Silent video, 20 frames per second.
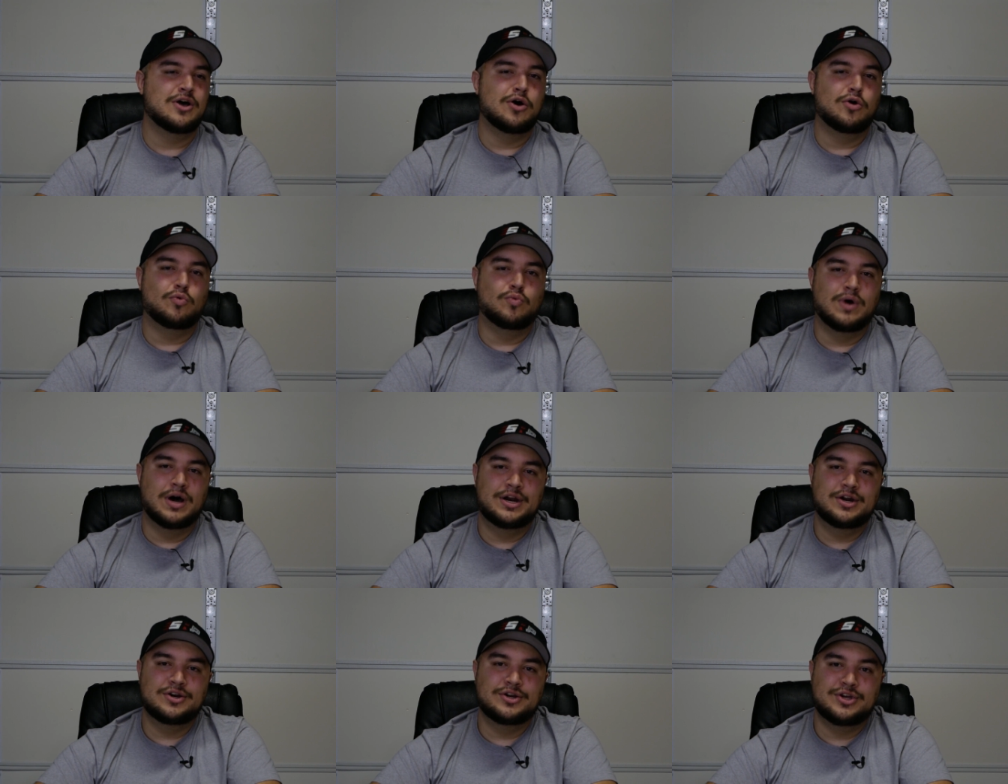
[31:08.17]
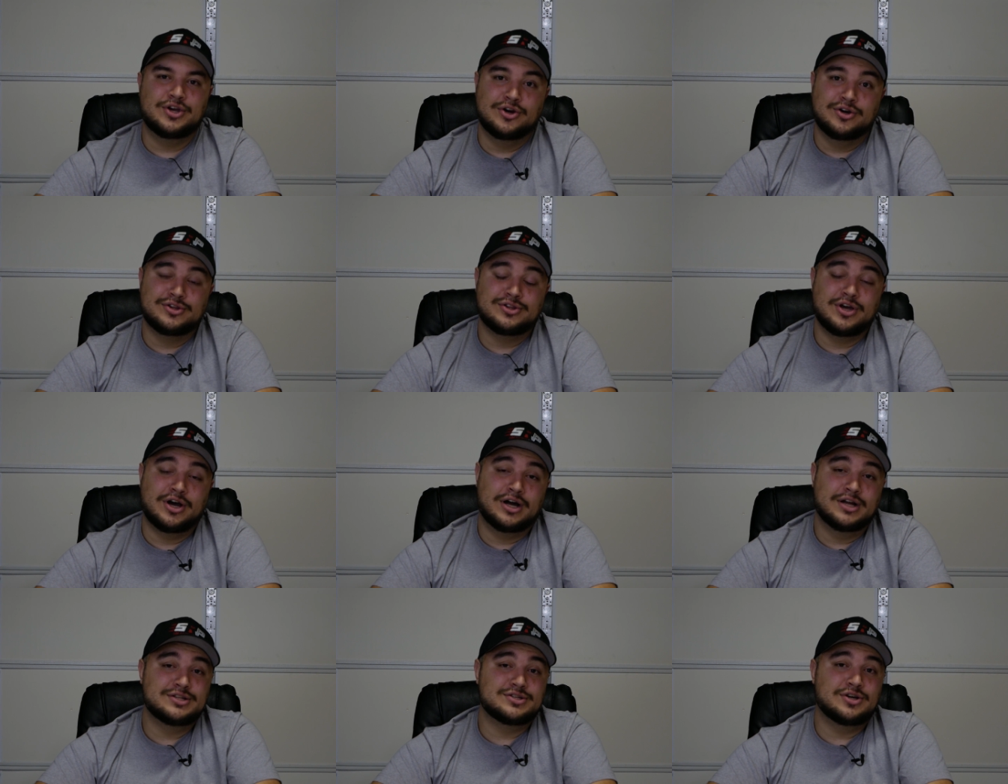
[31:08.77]
What are your
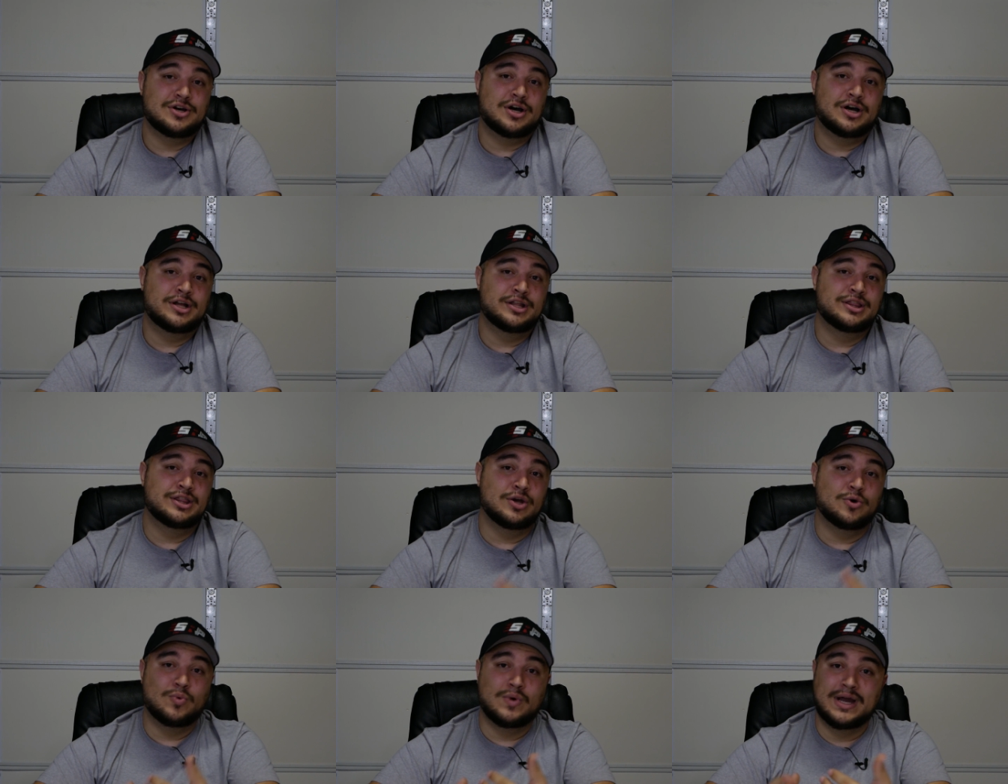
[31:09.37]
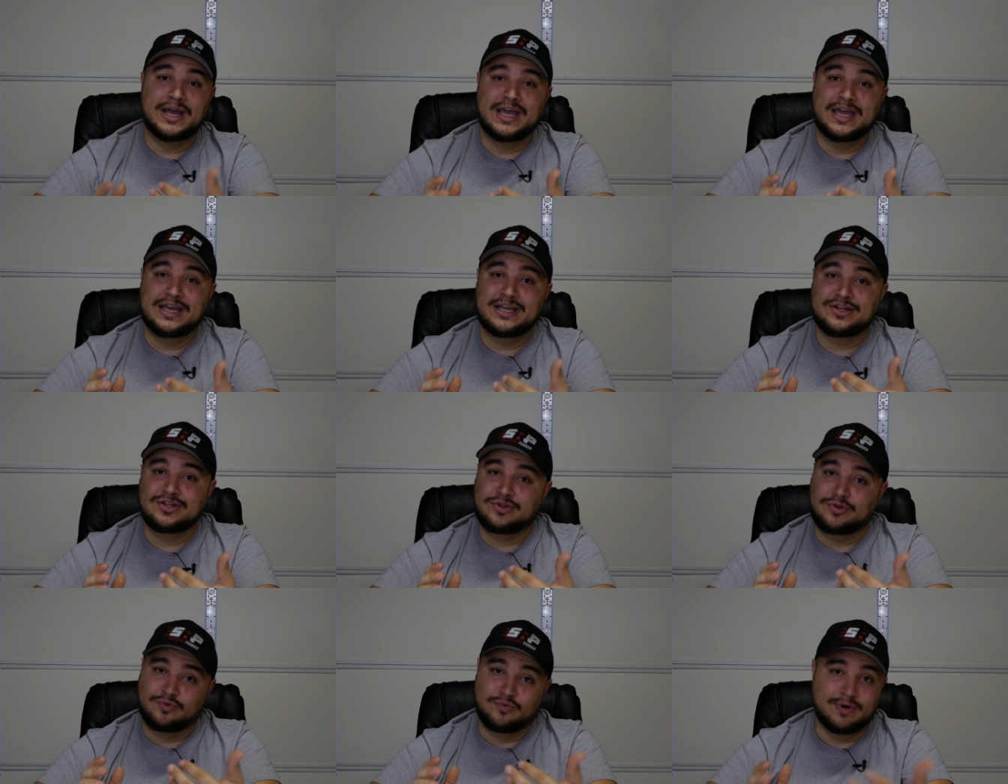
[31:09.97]
thoughts on the way
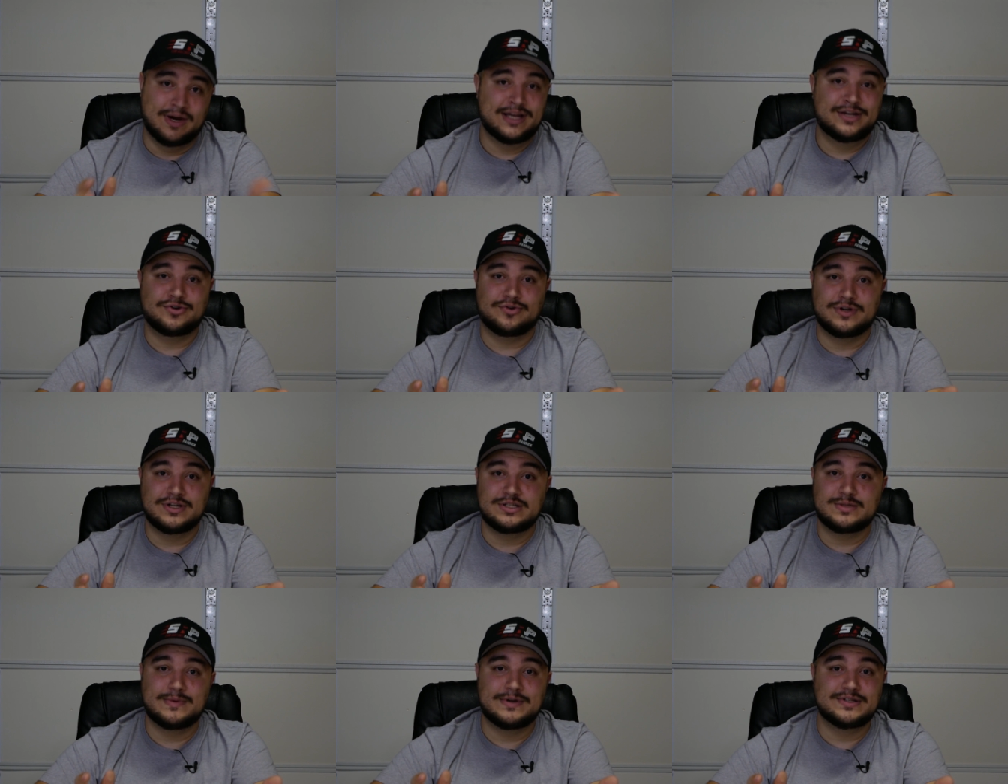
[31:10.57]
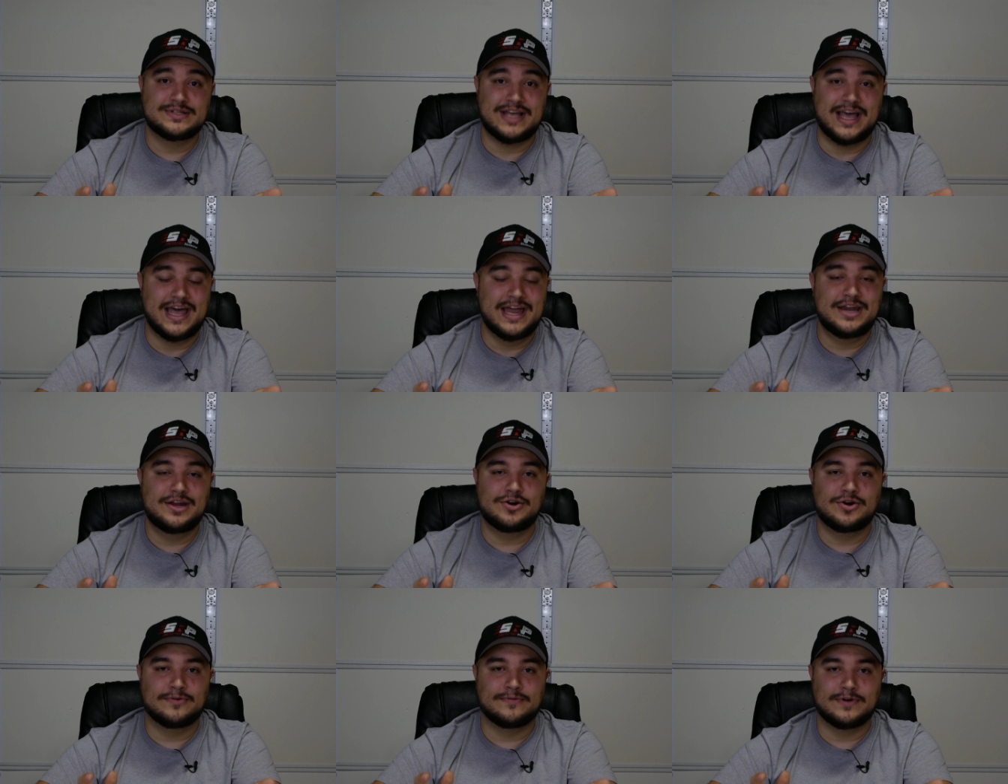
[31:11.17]
Gran Turismo is
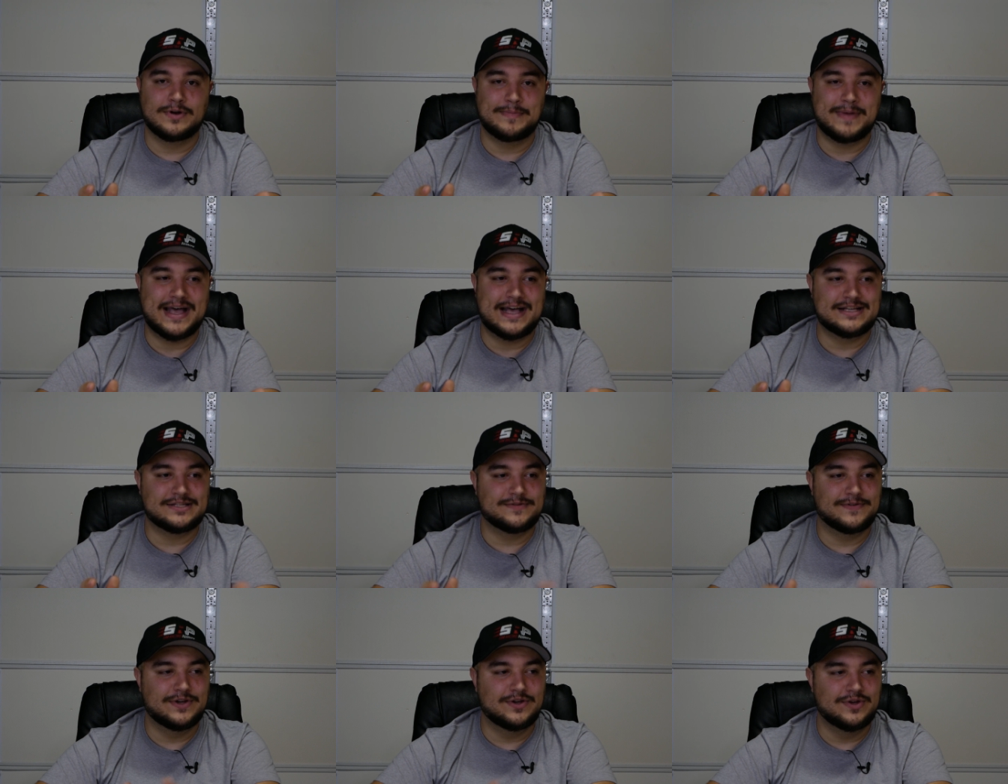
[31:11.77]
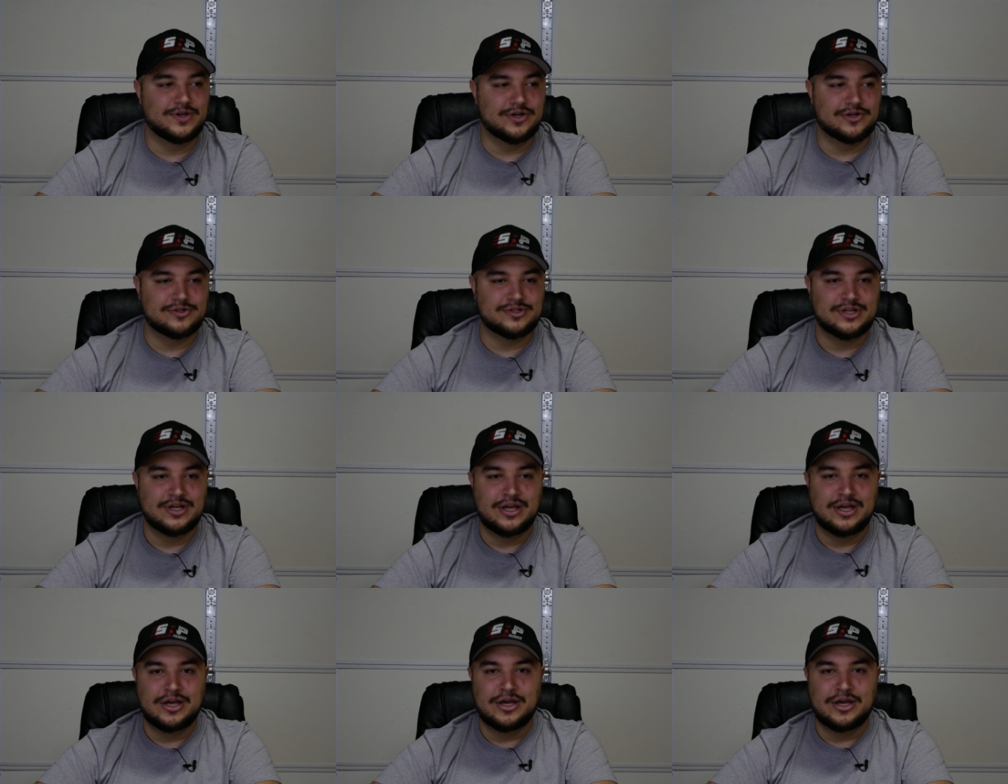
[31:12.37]
headed over the past few years?